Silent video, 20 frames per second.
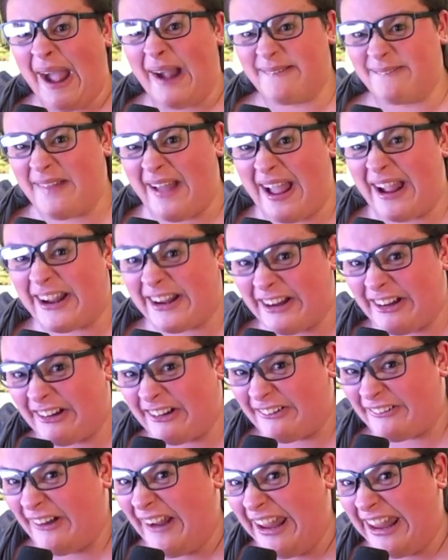not
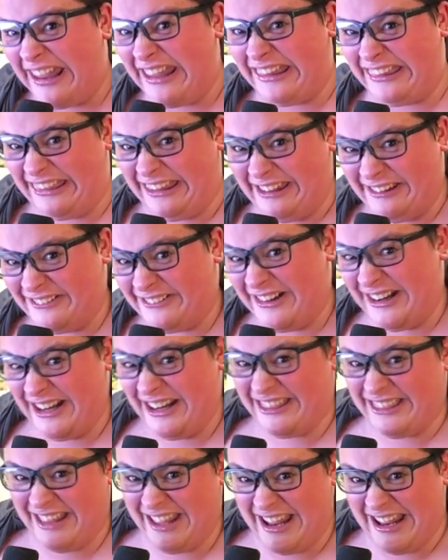crazy or
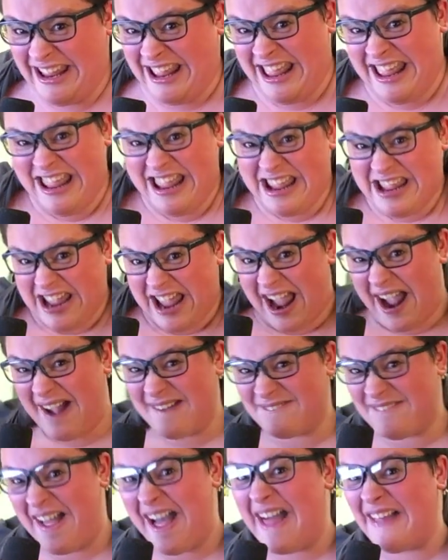anything.
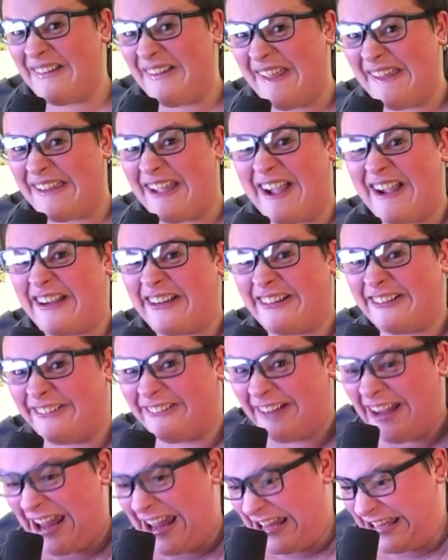I'm not like a
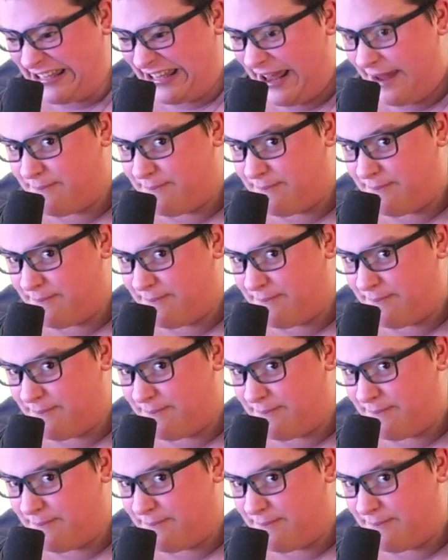crazy